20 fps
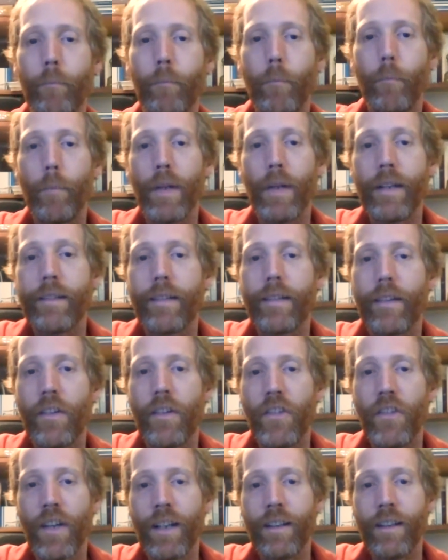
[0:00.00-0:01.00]
but
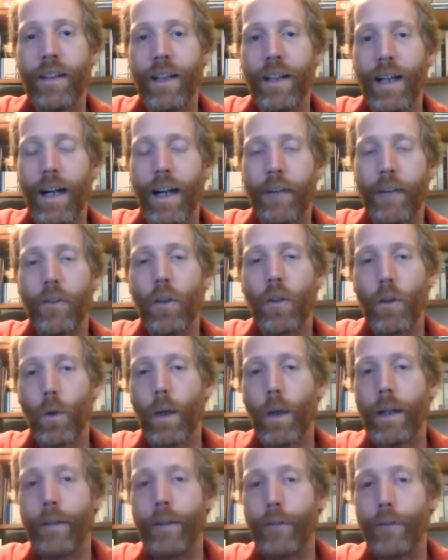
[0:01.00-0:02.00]
I've got
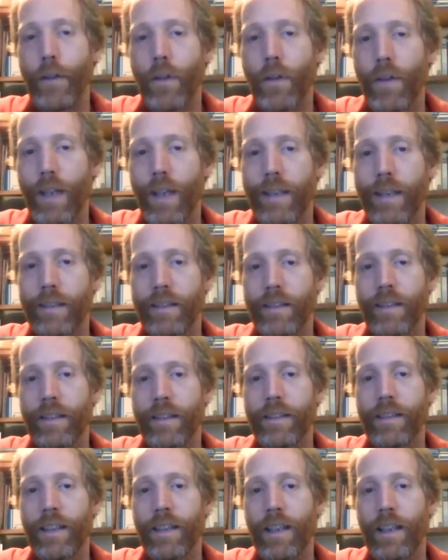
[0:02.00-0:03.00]
quite a few things
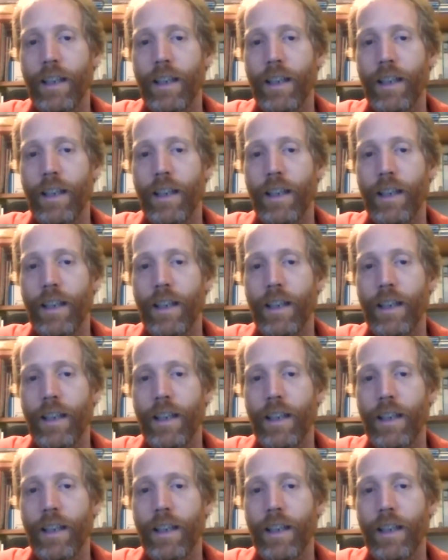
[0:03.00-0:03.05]
that